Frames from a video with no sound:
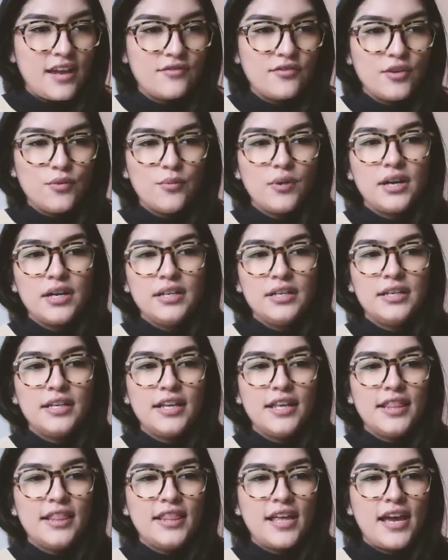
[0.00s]
everyone
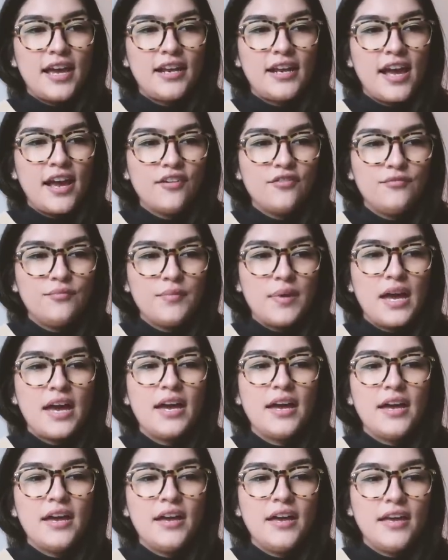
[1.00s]
that I've
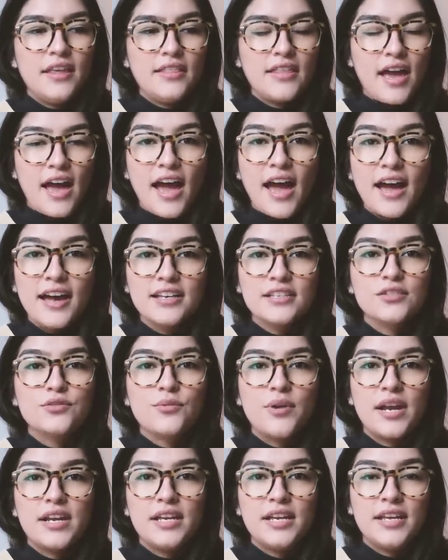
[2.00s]
met that has
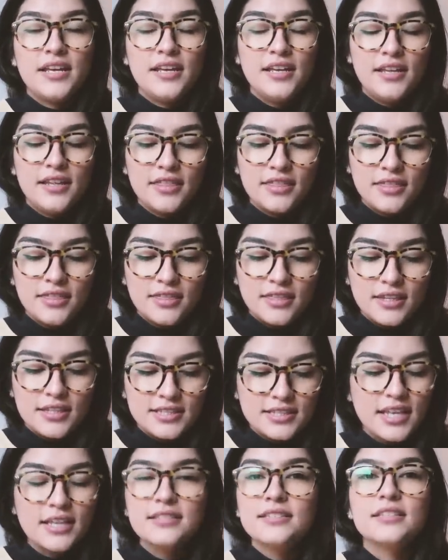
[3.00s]
read it
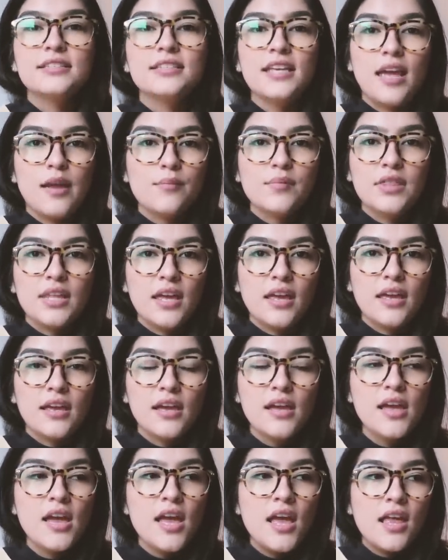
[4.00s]
says the same
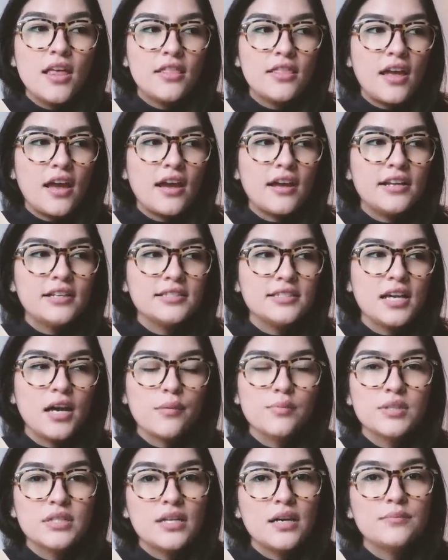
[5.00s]
thing, that it's
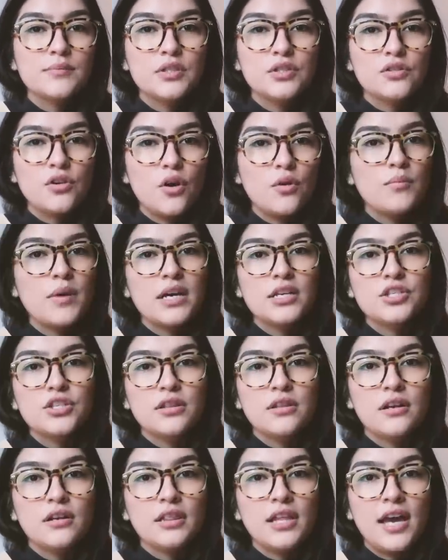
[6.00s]
helped them so much
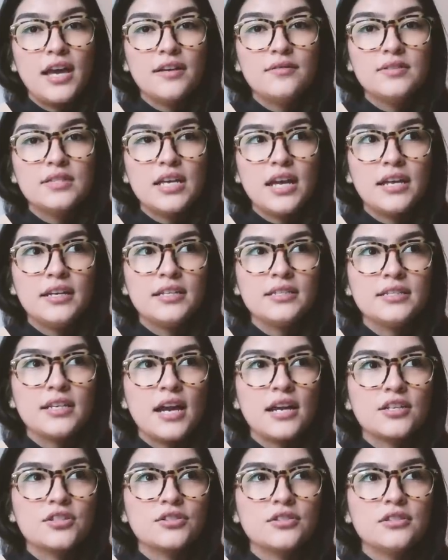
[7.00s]
in their lives, and it's
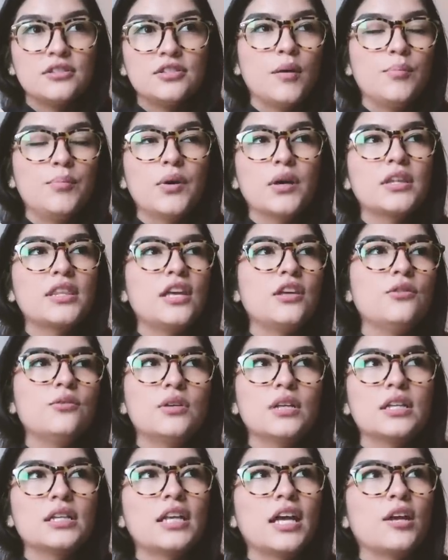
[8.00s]
actually a book that you
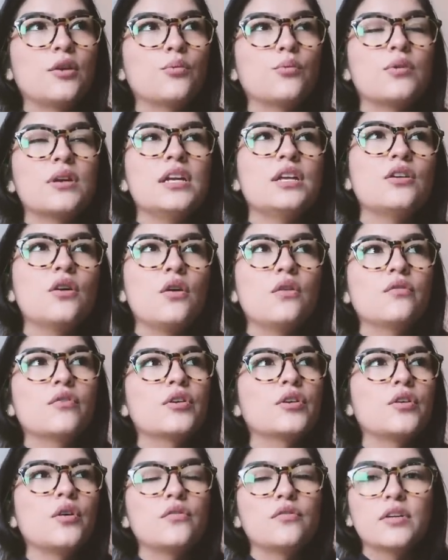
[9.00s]
can like read over
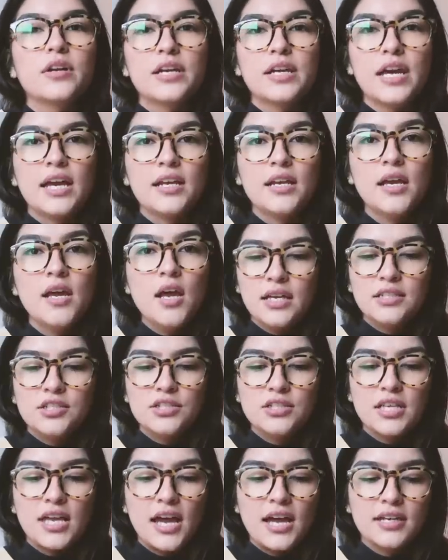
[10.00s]
and over again. It
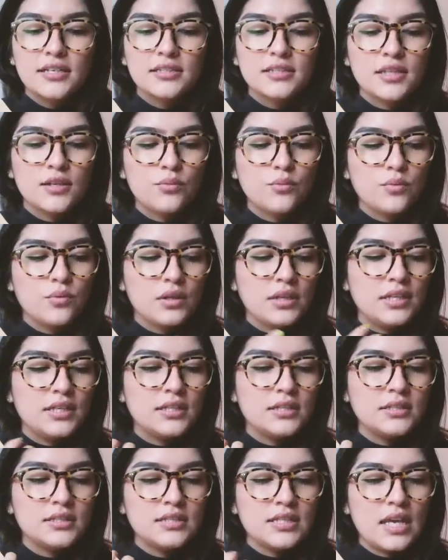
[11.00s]
just has like
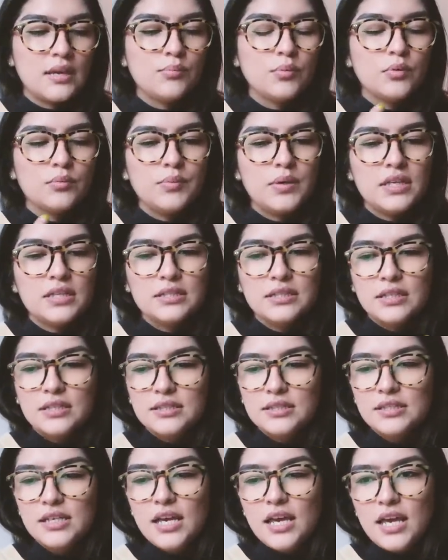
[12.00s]
really staple
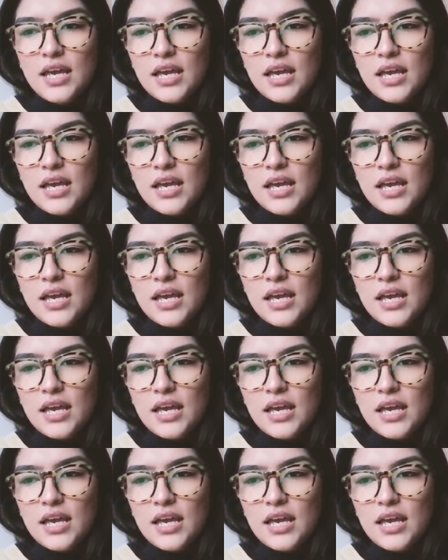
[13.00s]
pieces